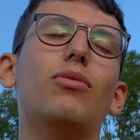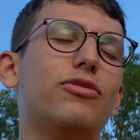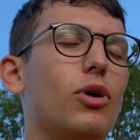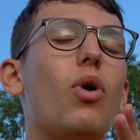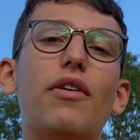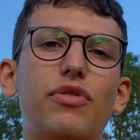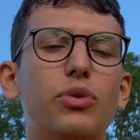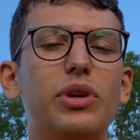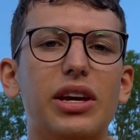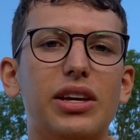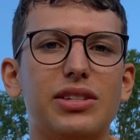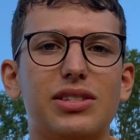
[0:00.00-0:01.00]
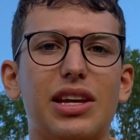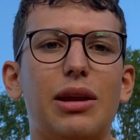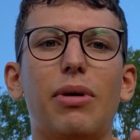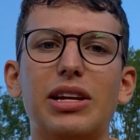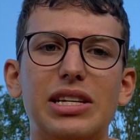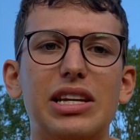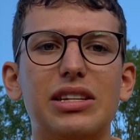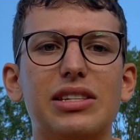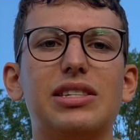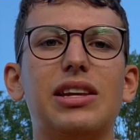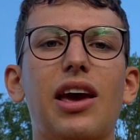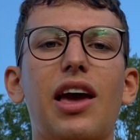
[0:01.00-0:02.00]
quite a few years in my
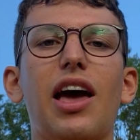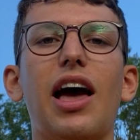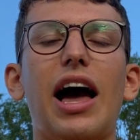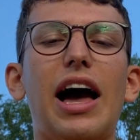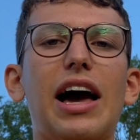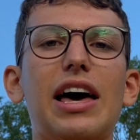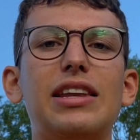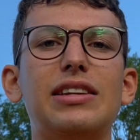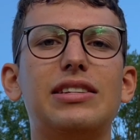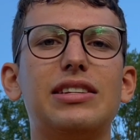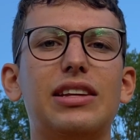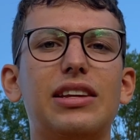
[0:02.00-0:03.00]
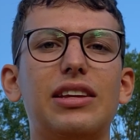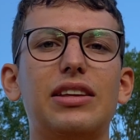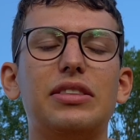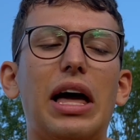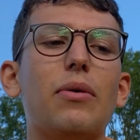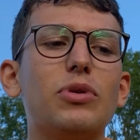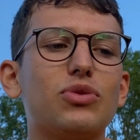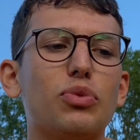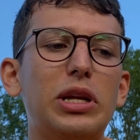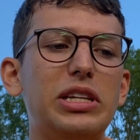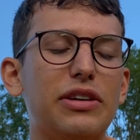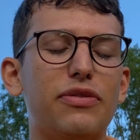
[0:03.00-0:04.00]
teens. And that was
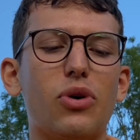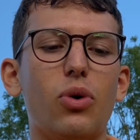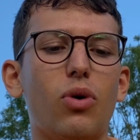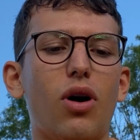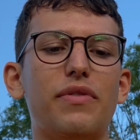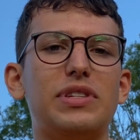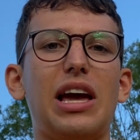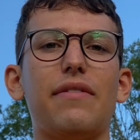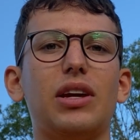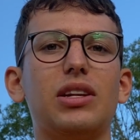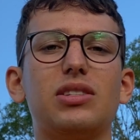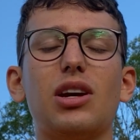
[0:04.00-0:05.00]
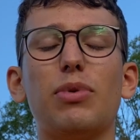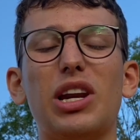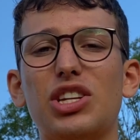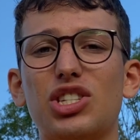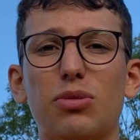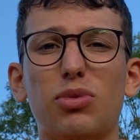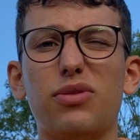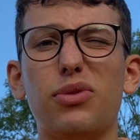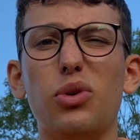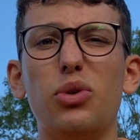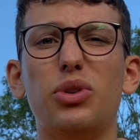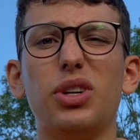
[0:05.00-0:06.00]
really difficult. Obviously having a disturbed relationship with
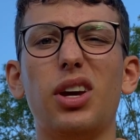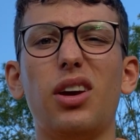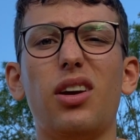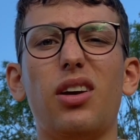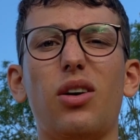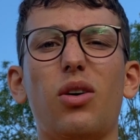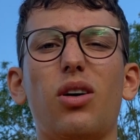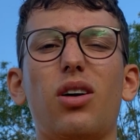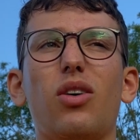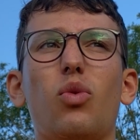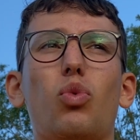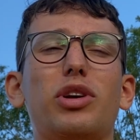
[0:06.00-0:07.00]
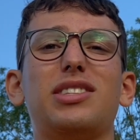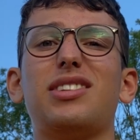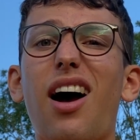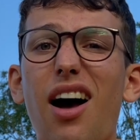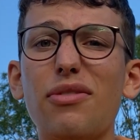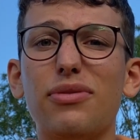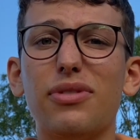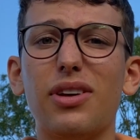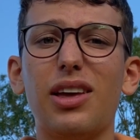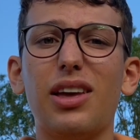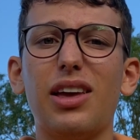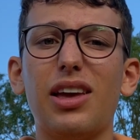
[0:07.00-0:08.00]
food was tough.
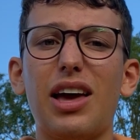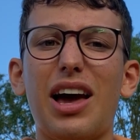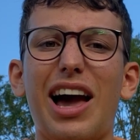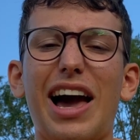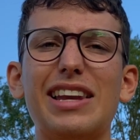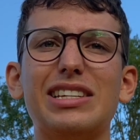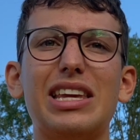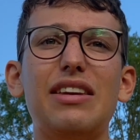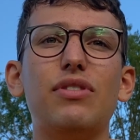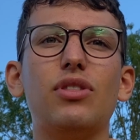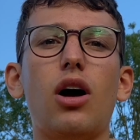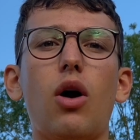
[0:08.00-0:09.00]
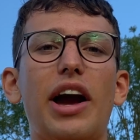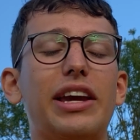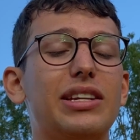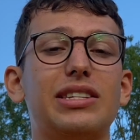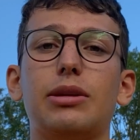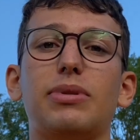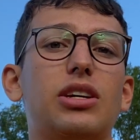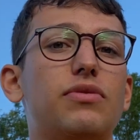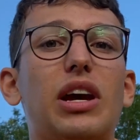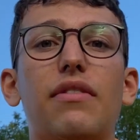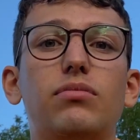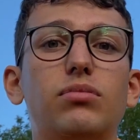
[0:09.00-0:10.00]
And even though I consider myself
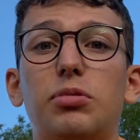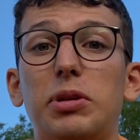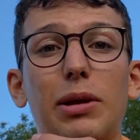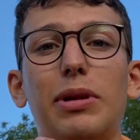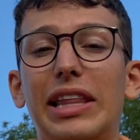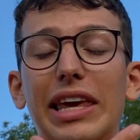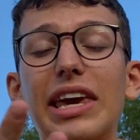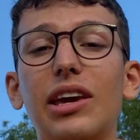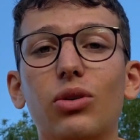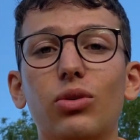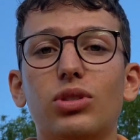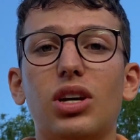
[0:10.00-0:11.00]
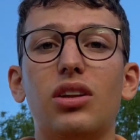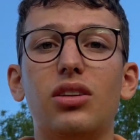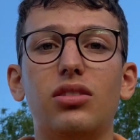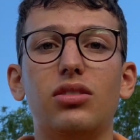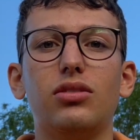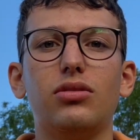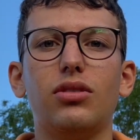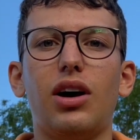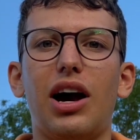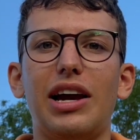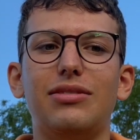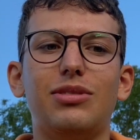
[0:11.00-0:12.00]
to be completely healed, and
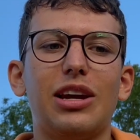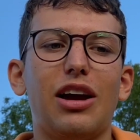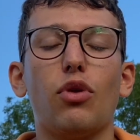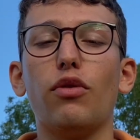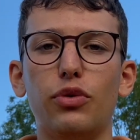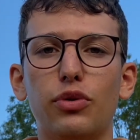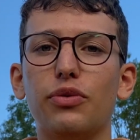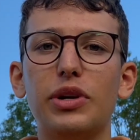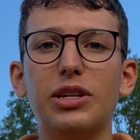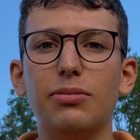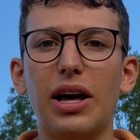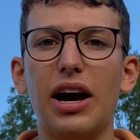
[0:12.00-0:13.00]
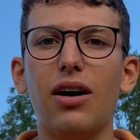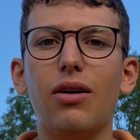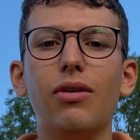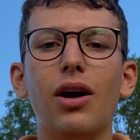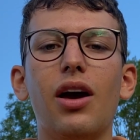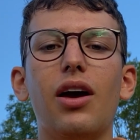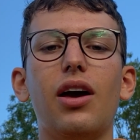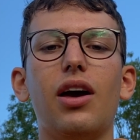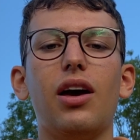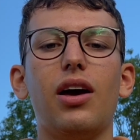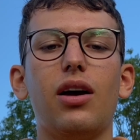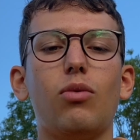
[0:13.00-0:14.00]
I think I've got food freedom now,
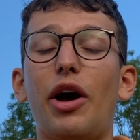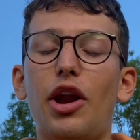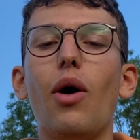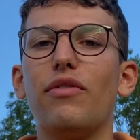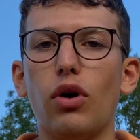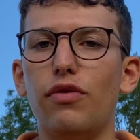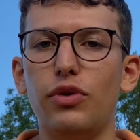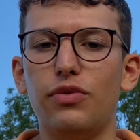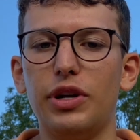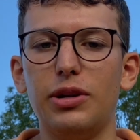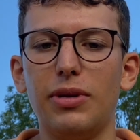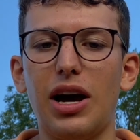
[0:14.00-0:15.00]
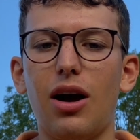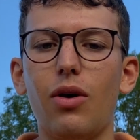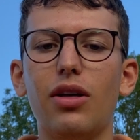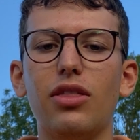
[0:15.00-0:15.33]
well, I know I've got food freedom now,